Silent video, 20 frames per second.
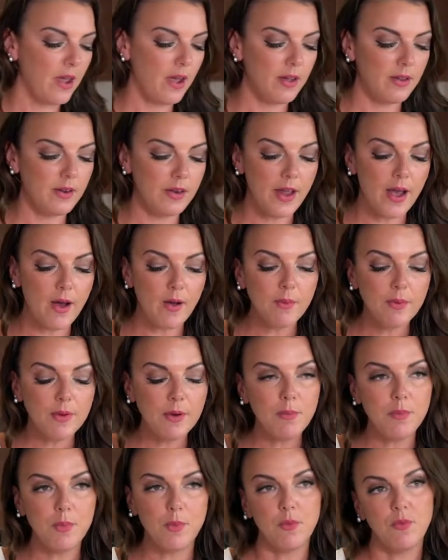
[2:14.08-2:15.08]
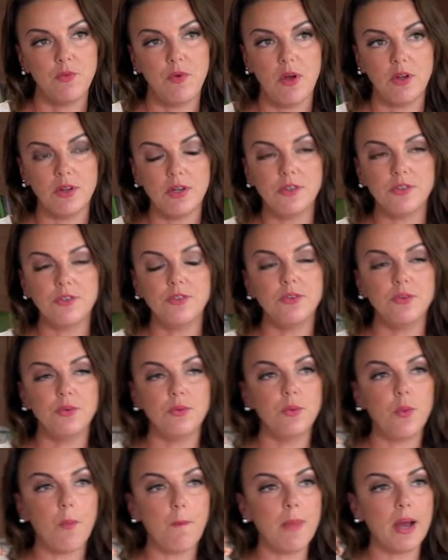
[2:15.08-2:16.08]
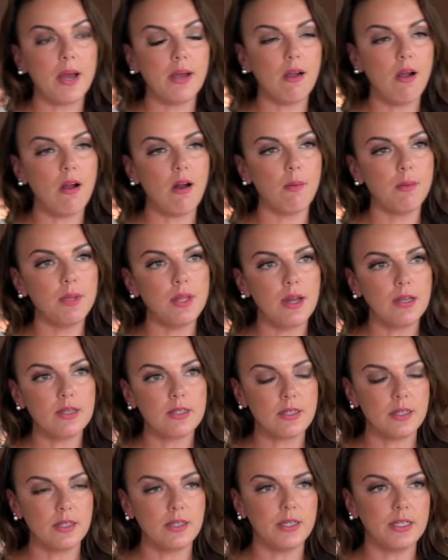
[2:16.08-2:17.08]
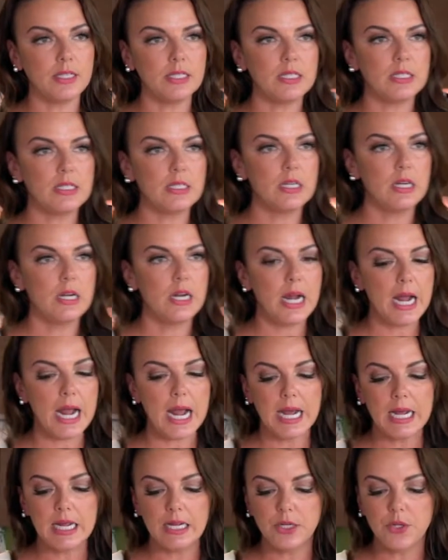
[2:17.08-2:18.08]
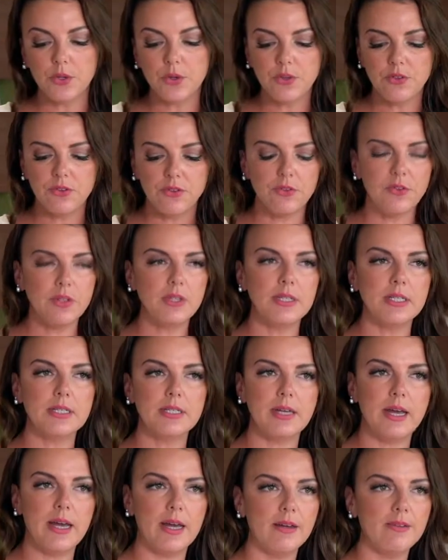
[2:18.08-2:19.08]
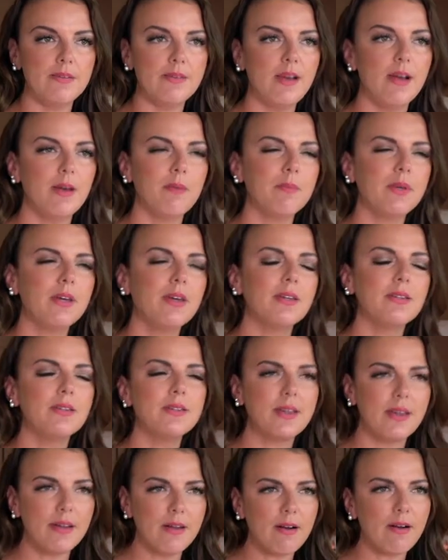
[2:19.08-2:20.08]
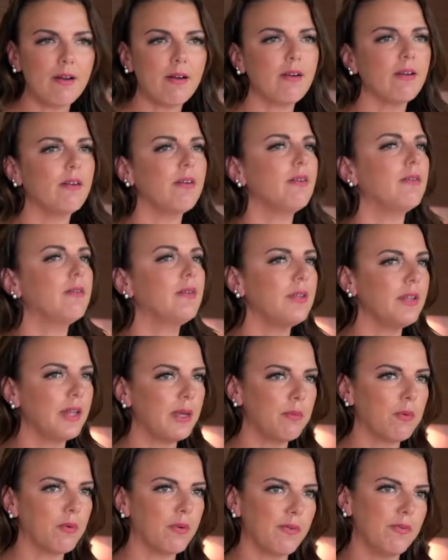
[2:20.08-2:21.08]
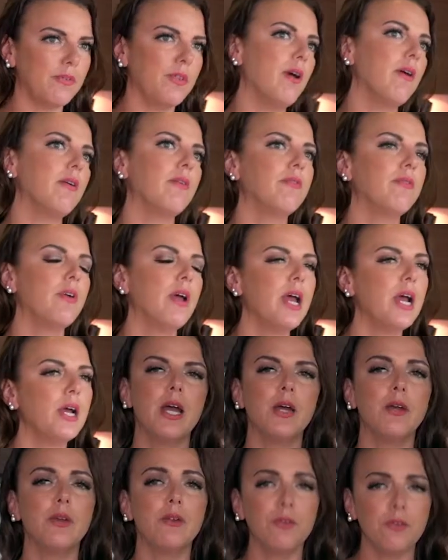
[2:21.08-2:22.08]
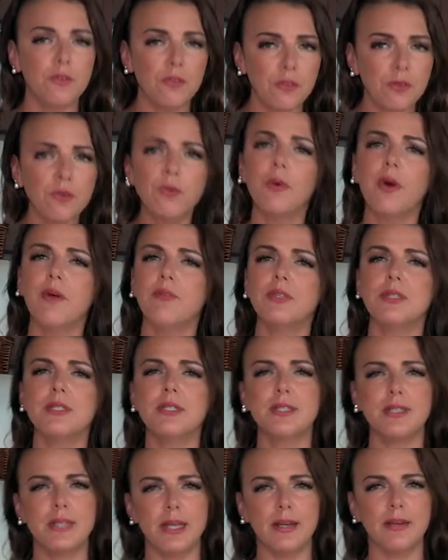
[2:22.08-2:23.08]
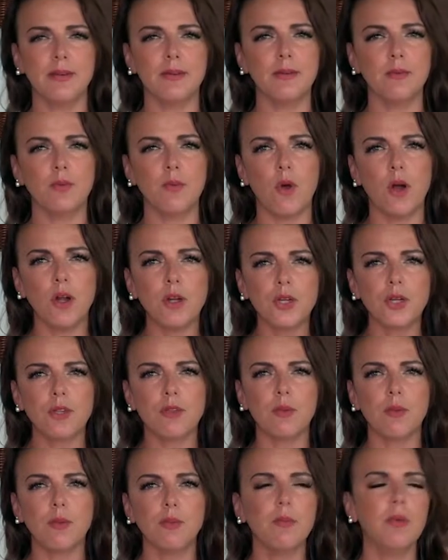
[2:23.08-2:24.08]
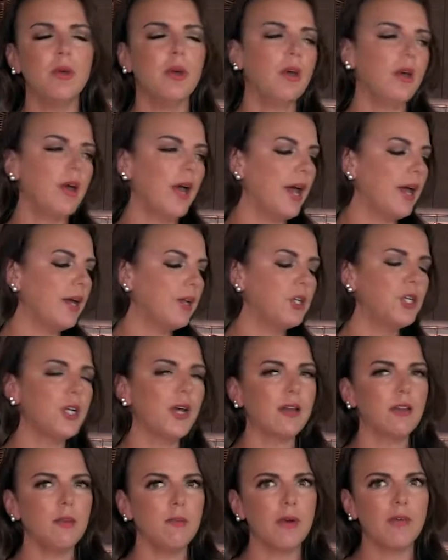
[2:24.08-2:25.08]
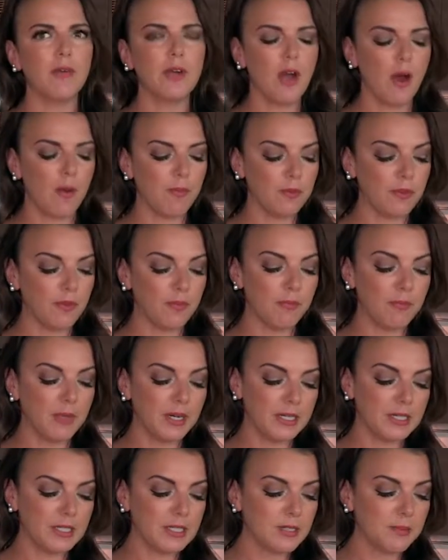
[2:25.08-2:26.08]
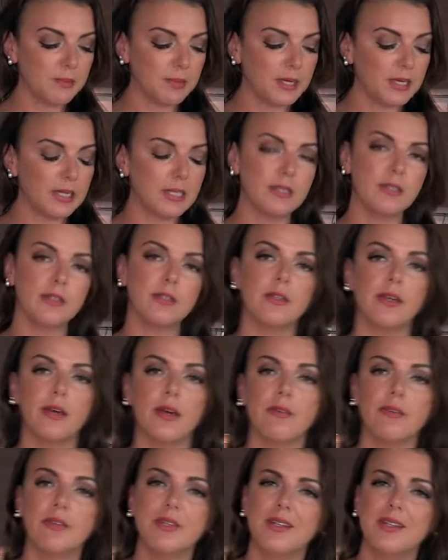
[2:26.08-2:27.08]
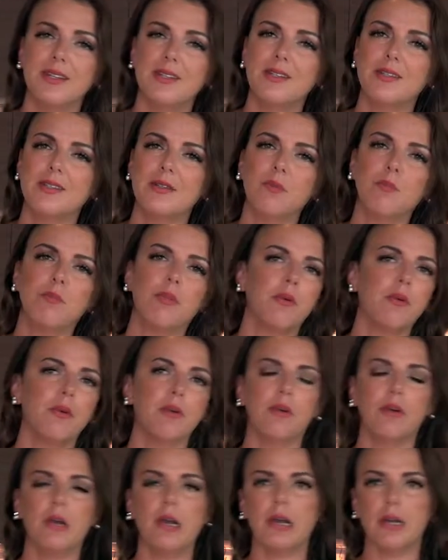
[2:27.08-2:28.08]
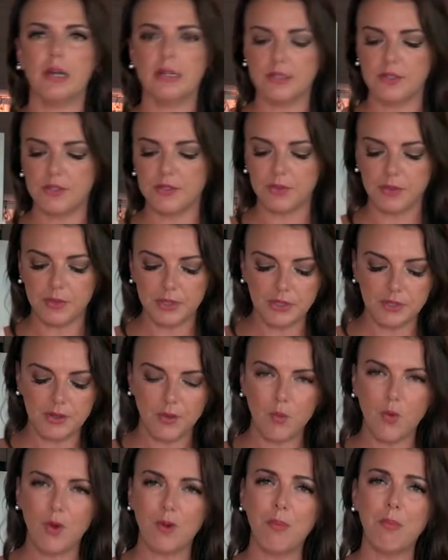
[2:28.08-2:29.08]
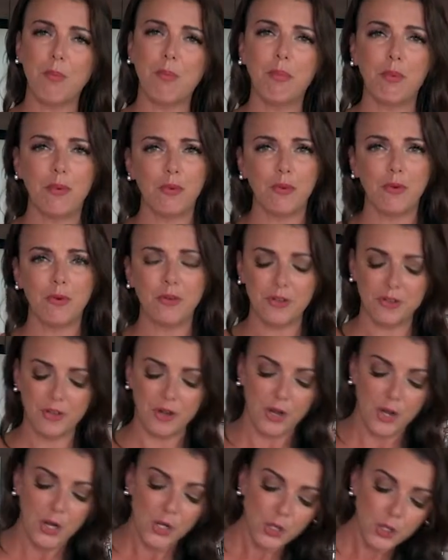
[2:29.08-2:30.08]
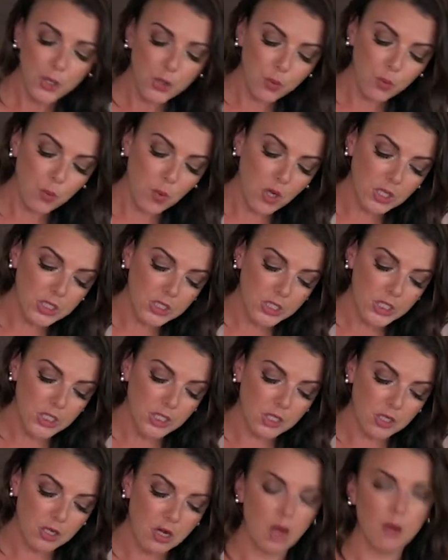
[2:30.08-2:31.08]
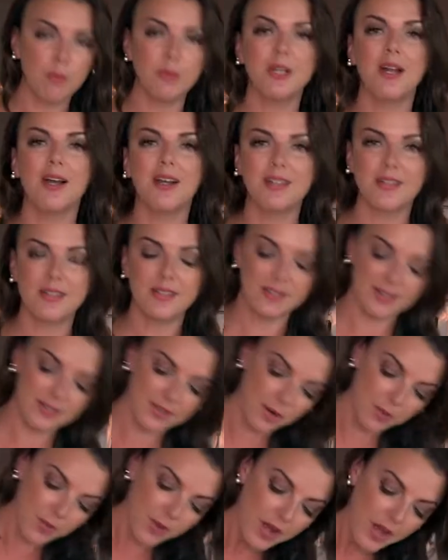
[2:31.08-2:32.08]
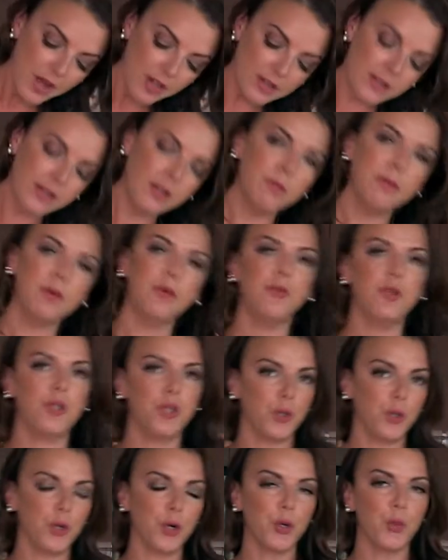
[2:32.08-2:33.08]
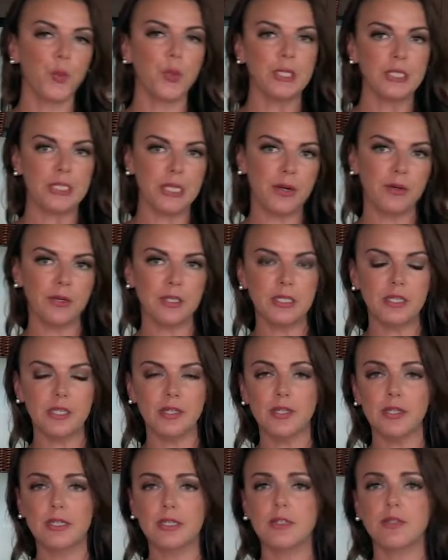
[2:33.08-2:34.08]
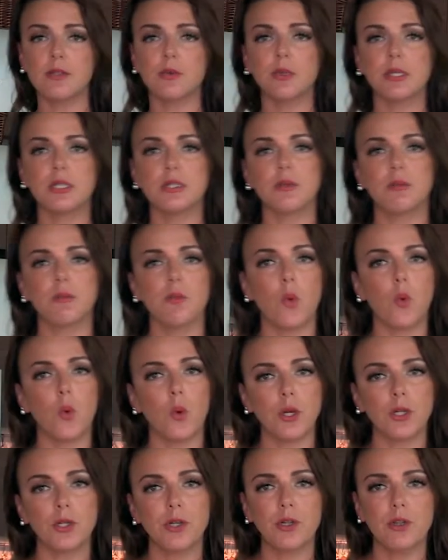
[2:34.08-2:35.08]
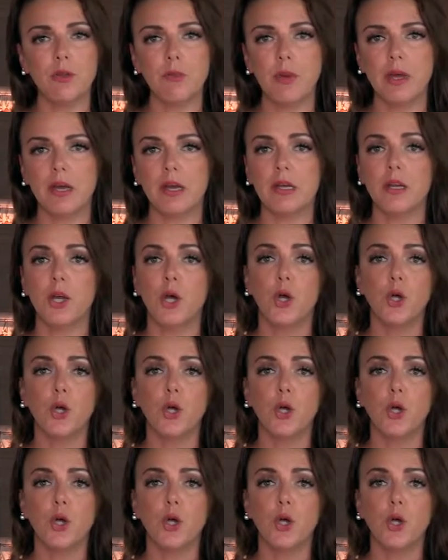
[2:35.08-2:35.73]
And now I'm going to move on to my caramelized onions. And you can do these ahead of time because they are a labor of love. You do have to stand and watch them and check them every couple of minutes because they have a tendency to burn, and you really don't want burnt. You want caramelized. So a little bit of sugar went down into this with some oil into the pan.